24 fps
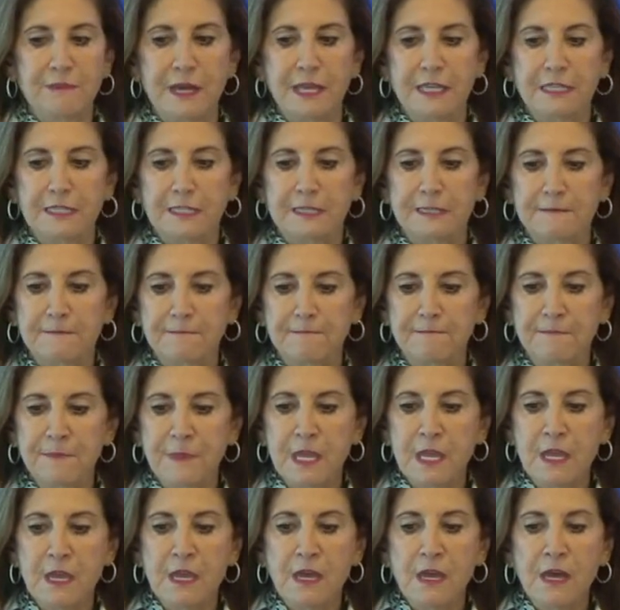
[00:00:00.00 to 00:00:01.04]
months.
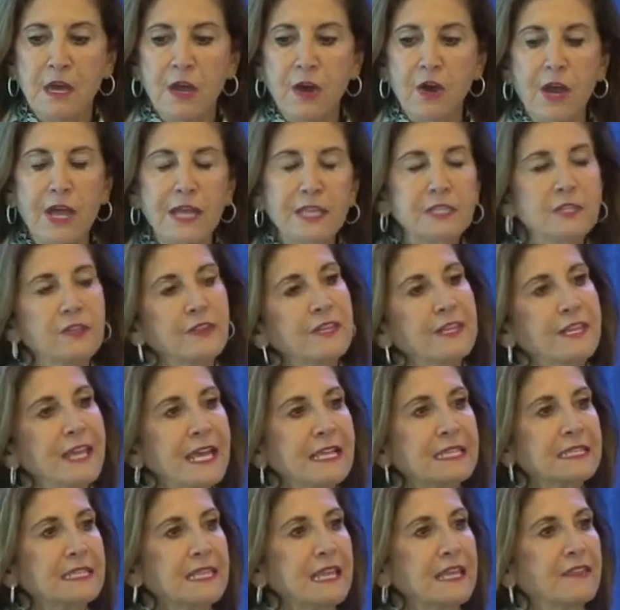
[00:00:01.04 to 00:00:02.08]
All right, so the
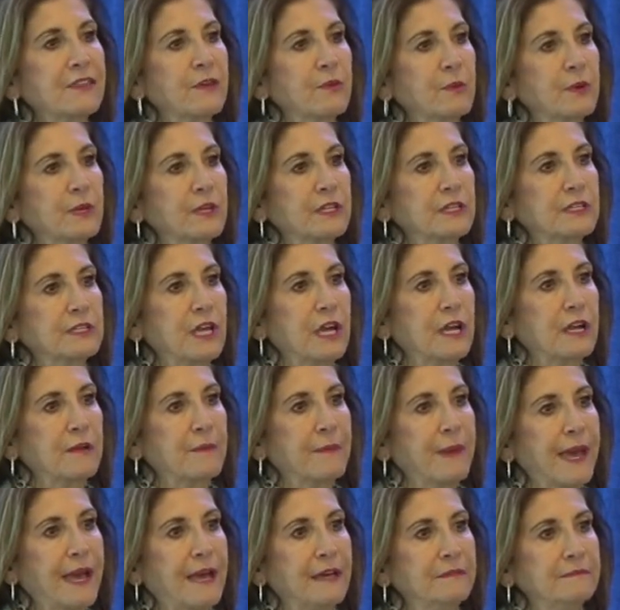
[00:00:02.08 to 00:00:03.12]
next thing that we're going to talk
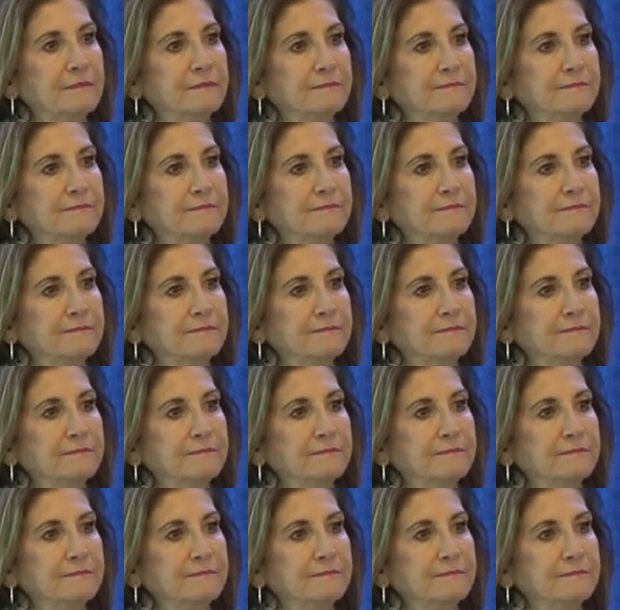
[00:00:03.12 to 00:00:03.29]
about,